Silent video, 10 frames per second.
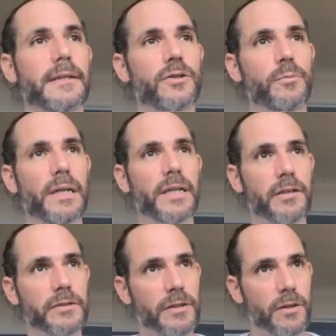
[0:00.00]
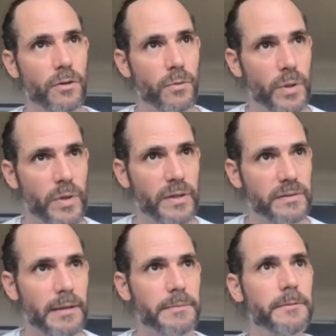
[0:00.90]
2 billion years ago, we were the
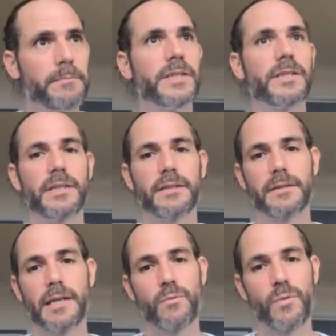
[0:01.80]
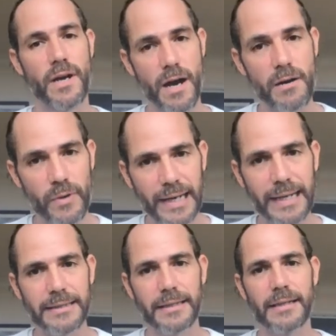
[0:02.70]
same species and we are
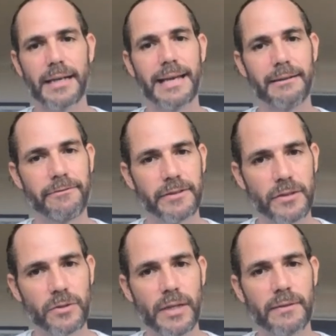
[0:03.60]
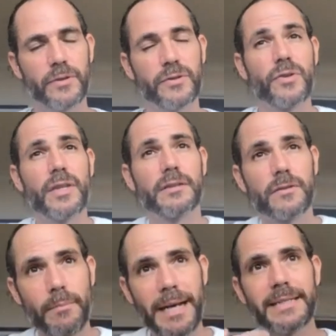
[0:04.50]
related at that physical level. So the
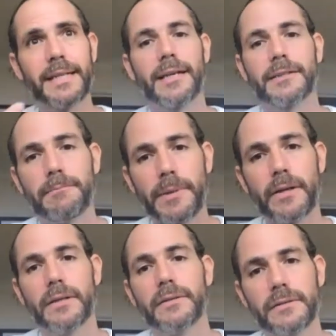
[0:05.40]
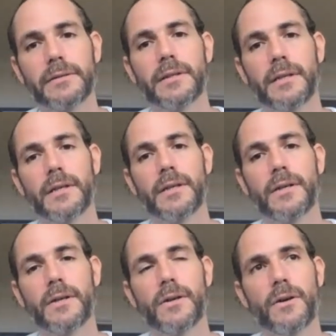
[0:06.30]
somatic experience
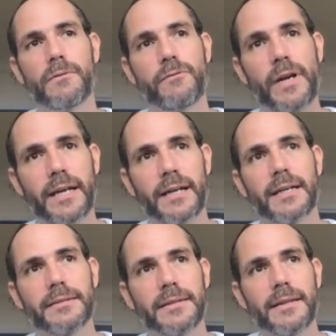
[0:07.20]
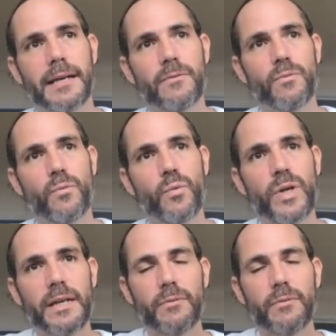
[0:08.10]
of recognizing that we